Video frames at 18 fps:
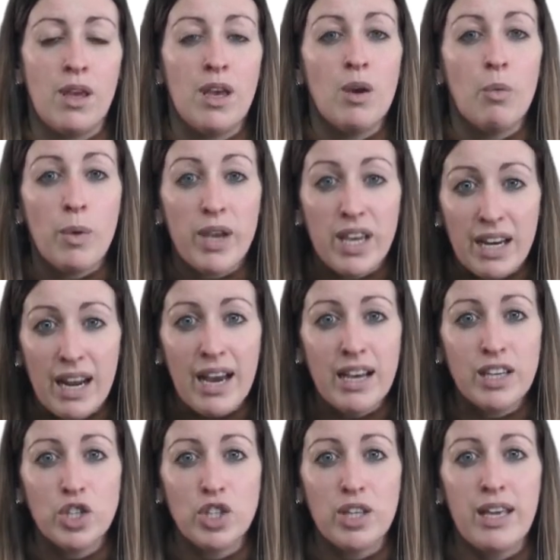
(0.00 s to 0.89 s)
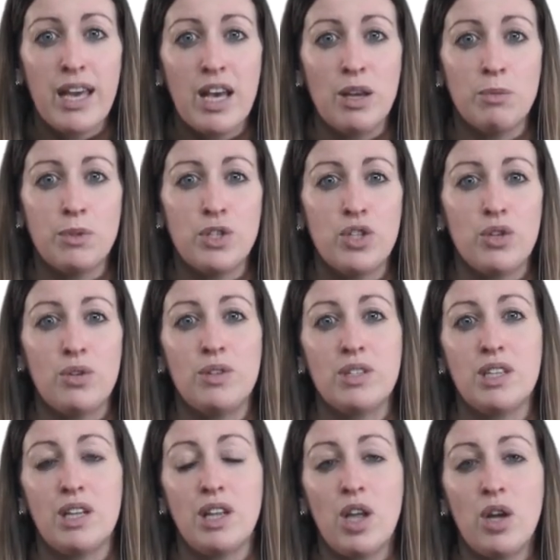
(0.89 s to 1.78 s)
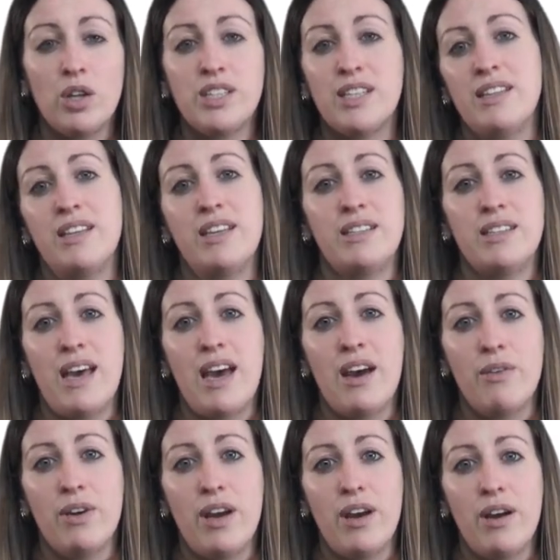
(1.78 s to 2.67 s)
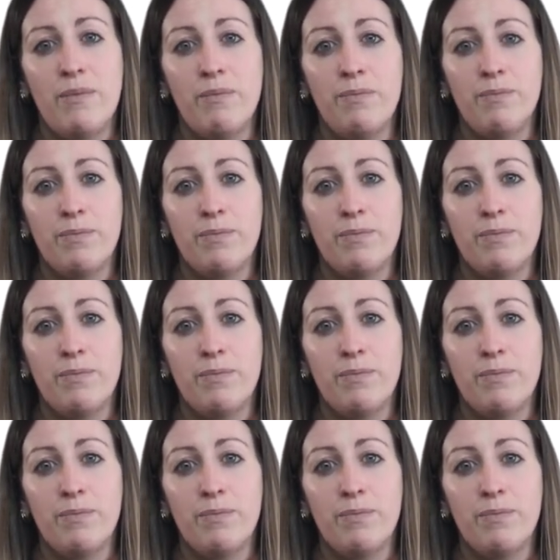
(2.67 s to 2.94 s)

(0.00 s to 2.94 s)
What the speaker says: We can actually help students a lot in this area.